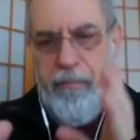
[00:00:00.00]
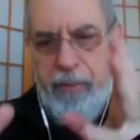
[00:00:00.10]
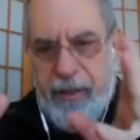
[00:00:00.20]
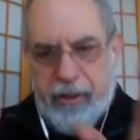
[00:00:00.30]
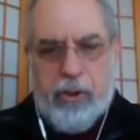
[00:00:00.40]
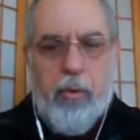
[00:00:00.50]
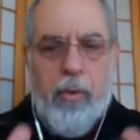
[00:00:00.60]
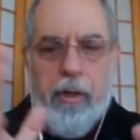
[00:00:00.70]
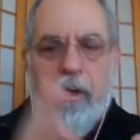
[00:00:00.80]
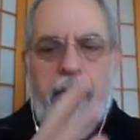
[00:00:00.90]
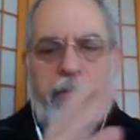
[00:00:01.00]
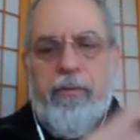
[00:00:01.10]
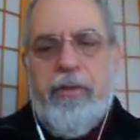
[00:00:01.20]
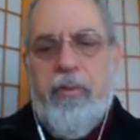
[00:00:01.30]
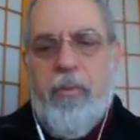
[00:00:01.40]
historic
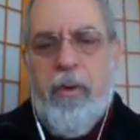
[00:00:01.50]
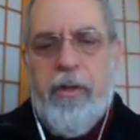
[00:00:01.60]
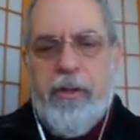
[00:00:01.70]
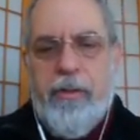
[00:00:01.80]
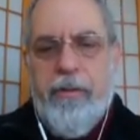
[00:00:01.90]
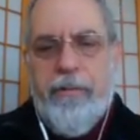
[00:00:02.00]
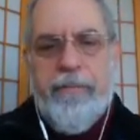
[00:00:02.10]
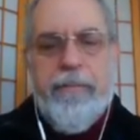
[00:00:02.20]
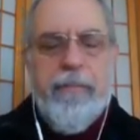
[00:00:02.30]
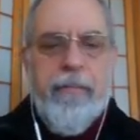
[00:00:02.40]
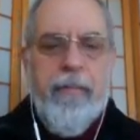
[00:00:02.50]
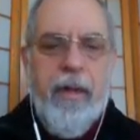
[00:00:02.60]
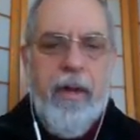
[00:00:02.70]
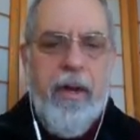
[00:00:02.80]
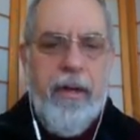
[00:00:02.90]
conflicts with Russia.
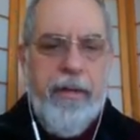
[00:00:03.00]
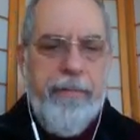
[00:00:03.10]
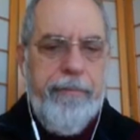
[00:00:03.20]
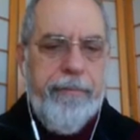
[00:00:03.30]
Uh,